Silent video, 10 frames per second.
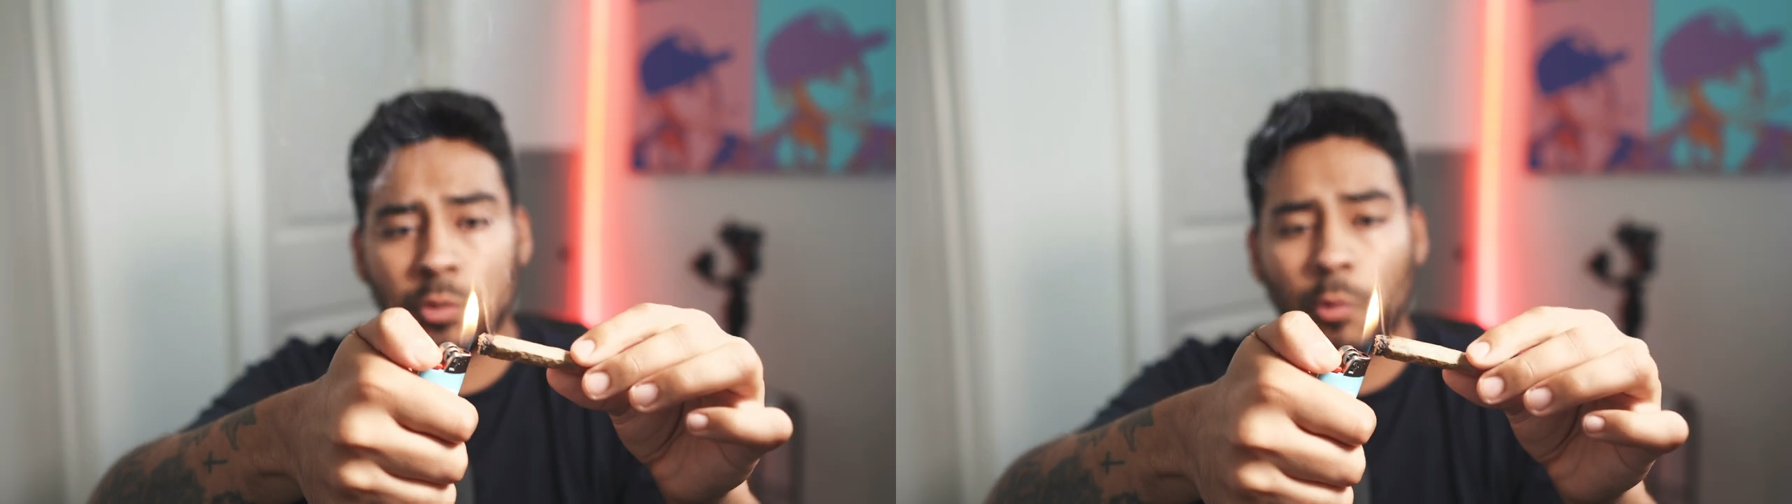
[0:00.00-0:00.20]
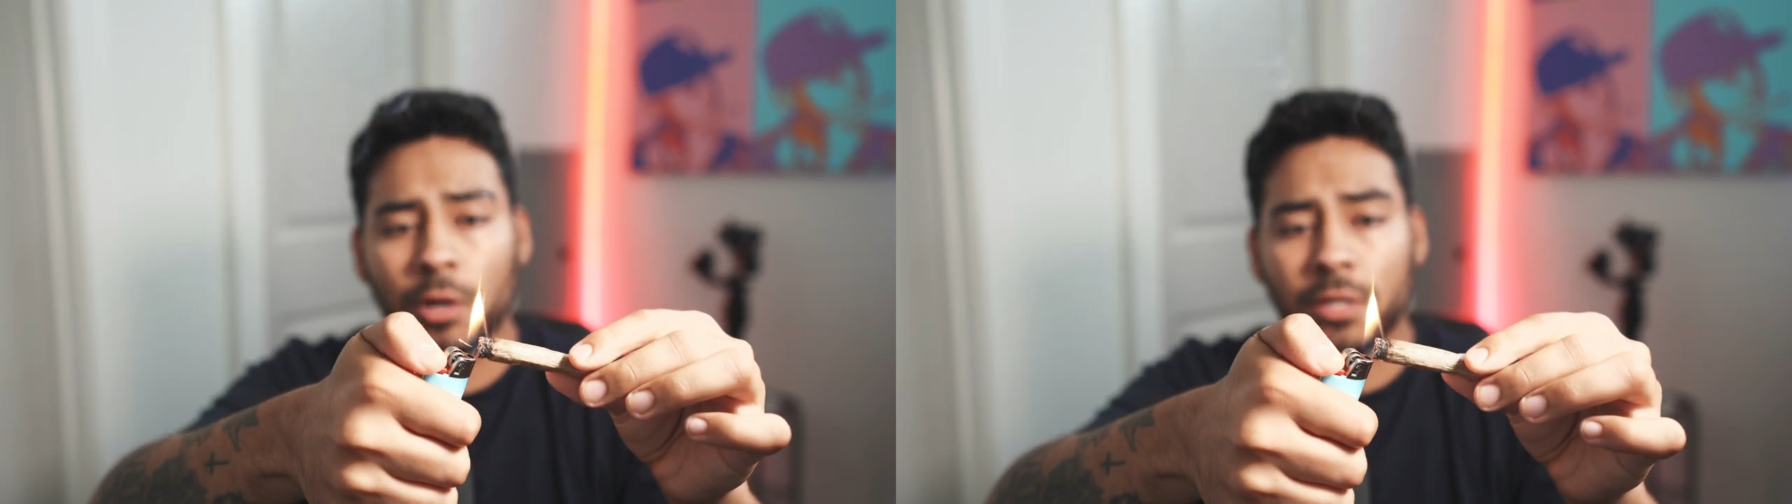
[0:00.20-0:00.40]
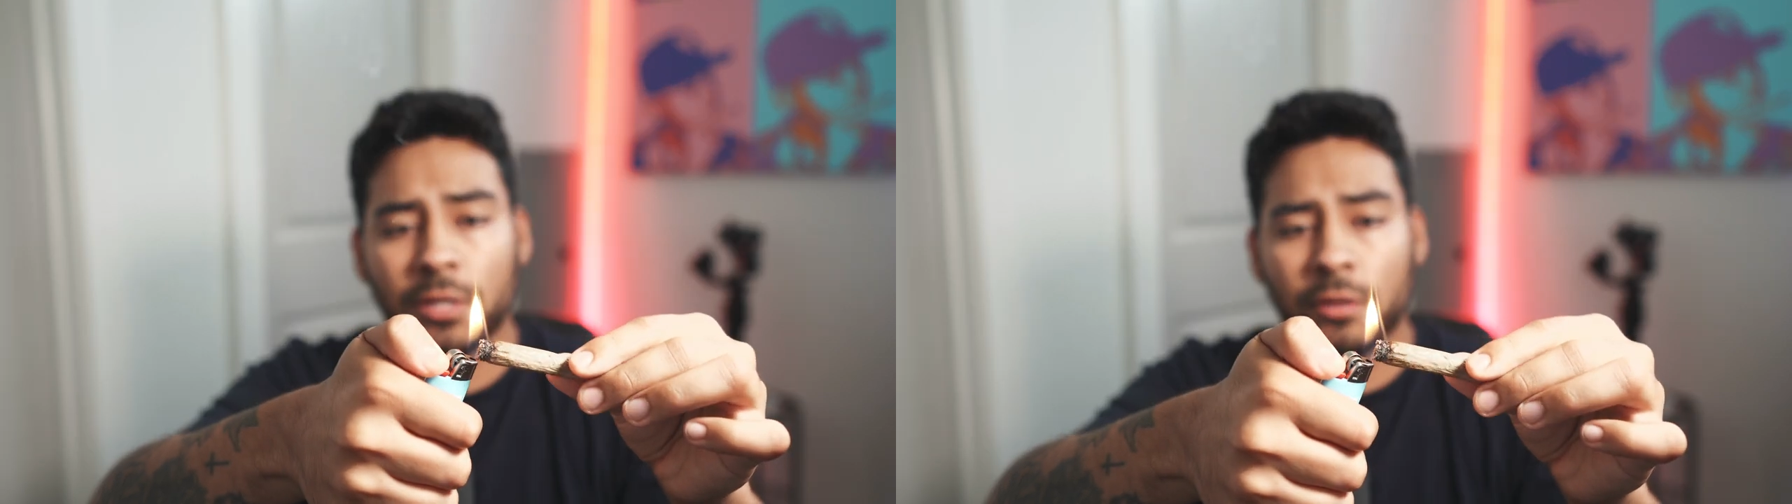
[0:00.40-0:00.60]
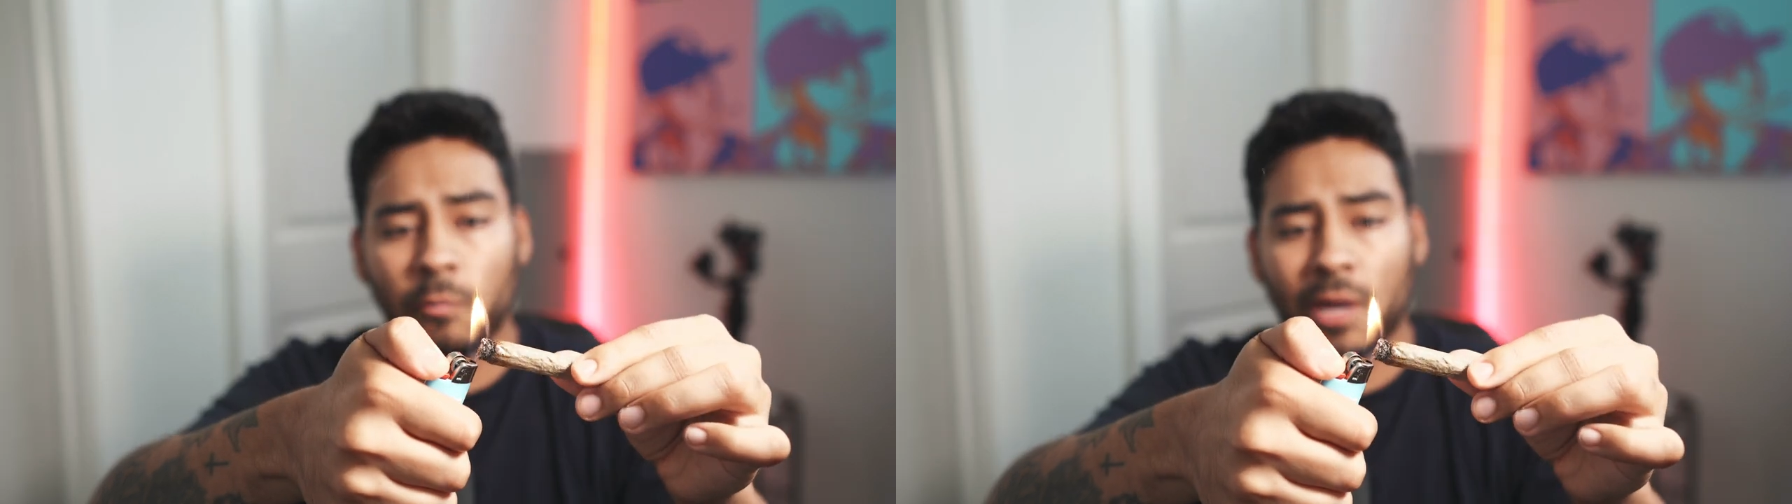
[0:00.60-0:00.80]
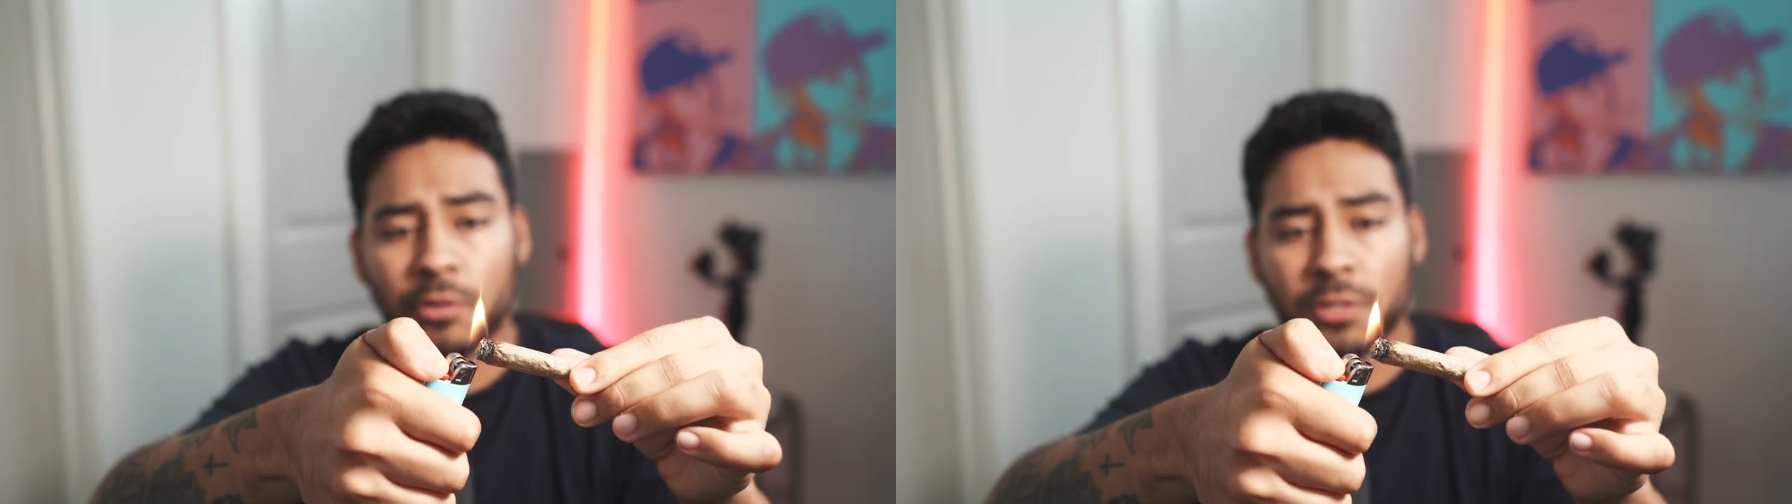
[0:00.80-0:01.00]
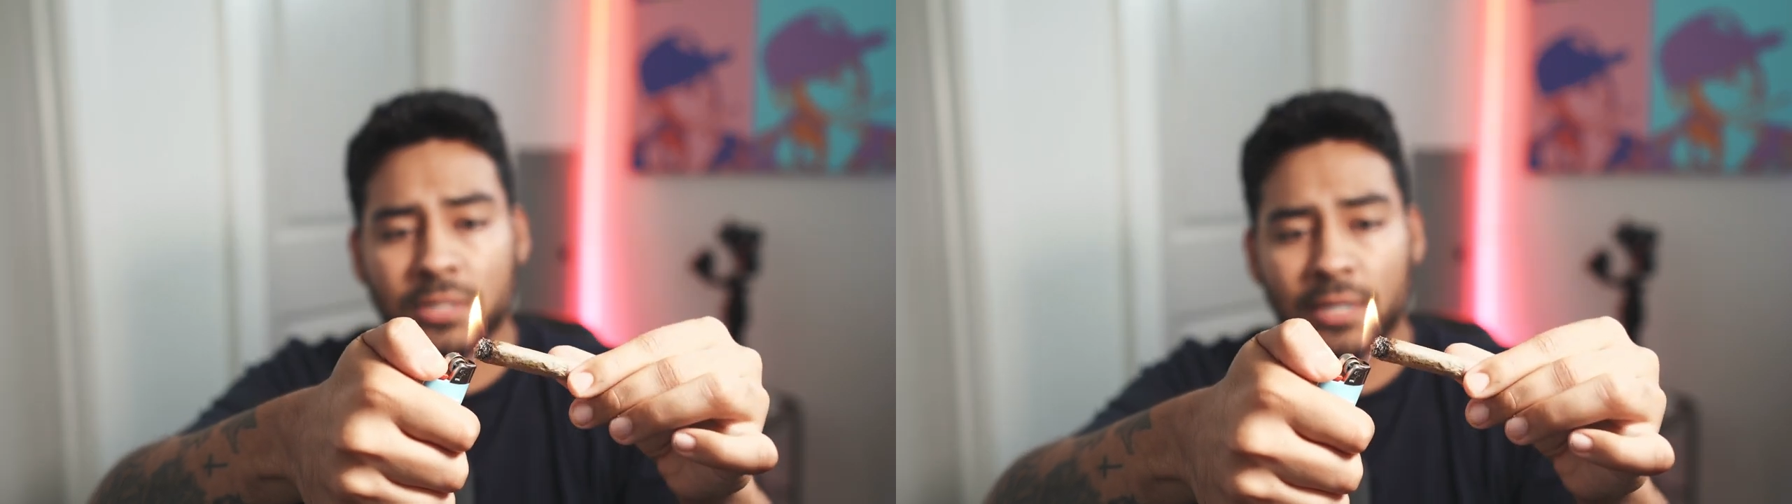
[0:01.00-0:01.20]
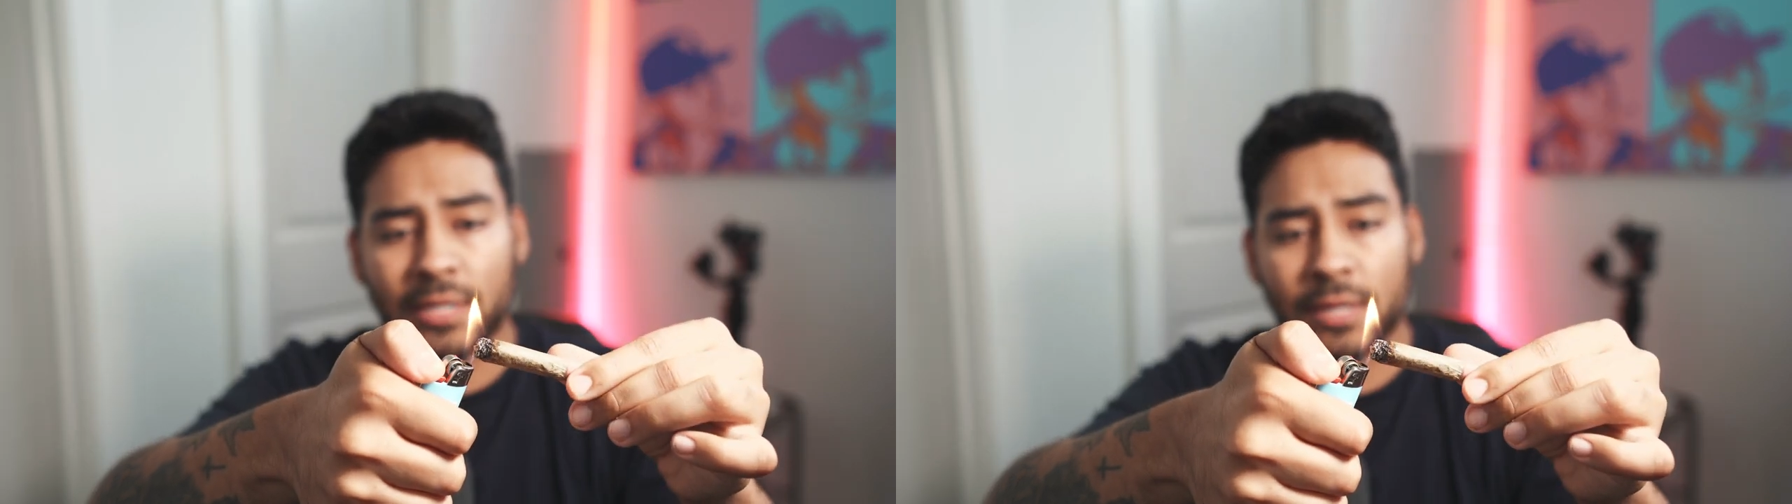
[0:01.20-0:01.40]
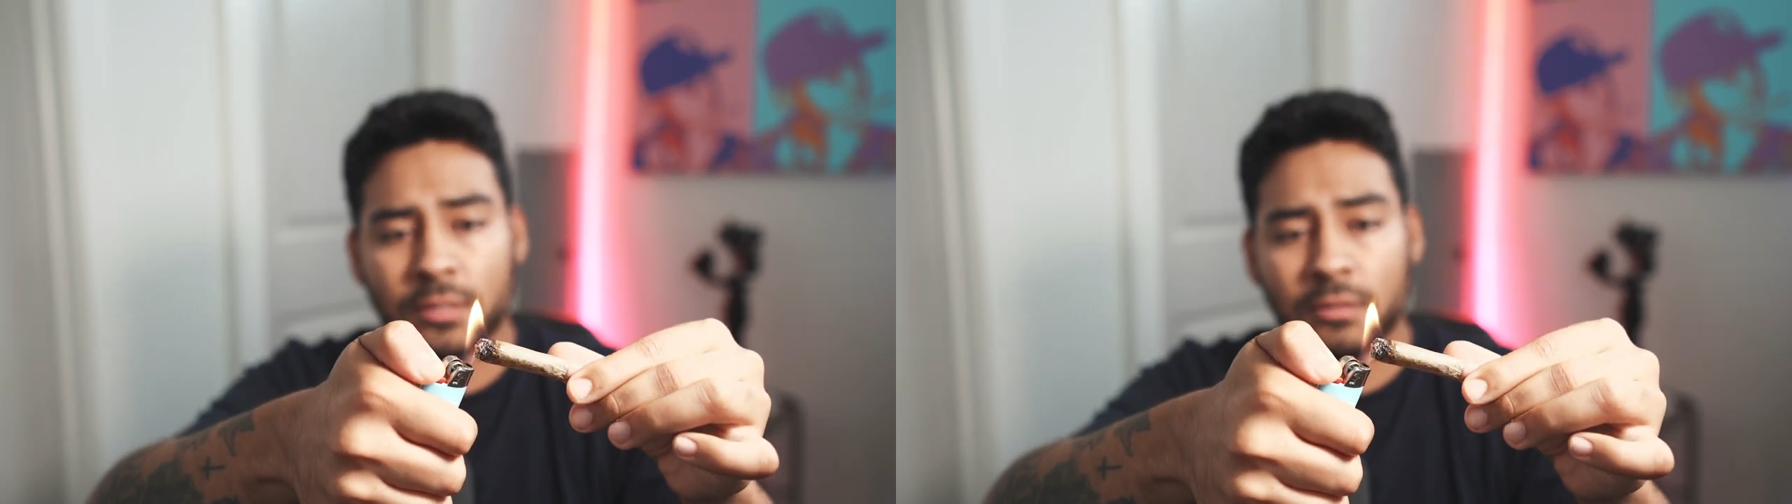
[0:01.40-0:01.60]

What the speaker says: twirling it around just like that.